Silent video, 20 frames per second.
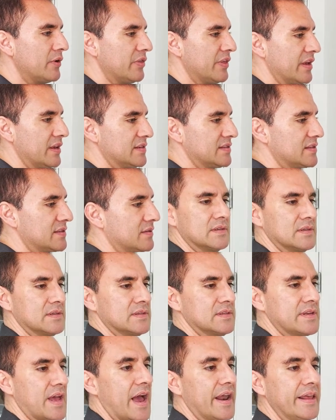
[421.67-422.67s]
this.
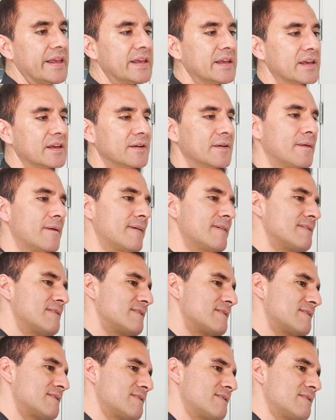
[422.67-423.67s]
Static?
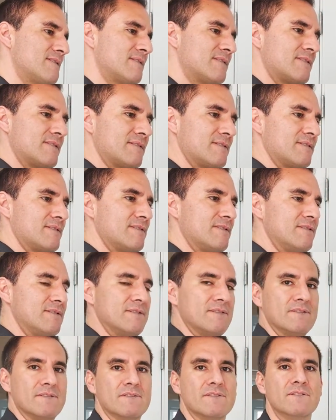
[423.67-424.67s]

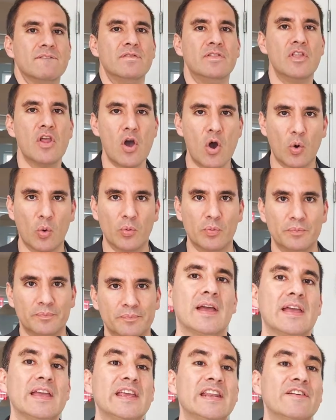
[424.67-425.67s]
No.
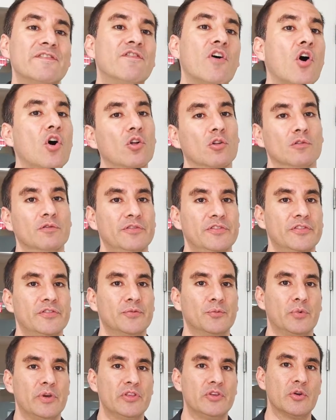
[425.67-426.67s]
It evolves
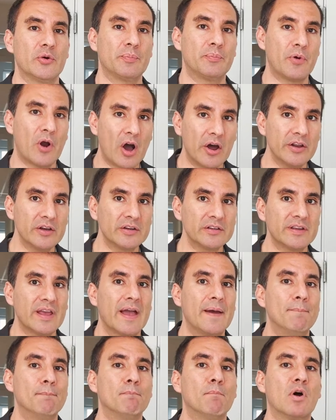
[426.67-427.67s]
with your product
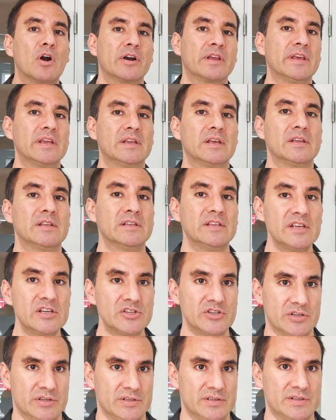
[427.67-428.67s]
and market
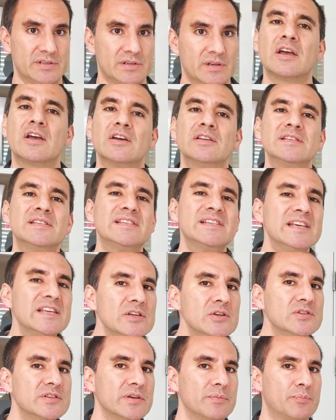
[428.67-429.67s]
conditions.
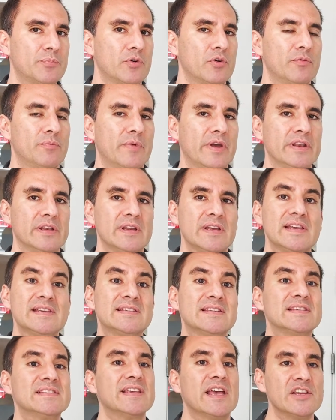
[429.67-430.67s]
Continuous improvement is
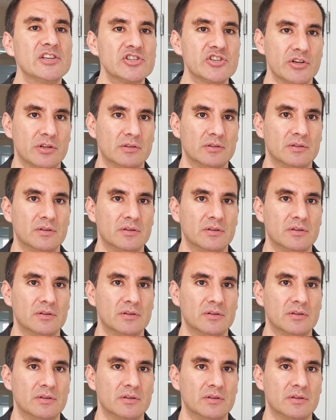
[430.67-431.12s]
essential.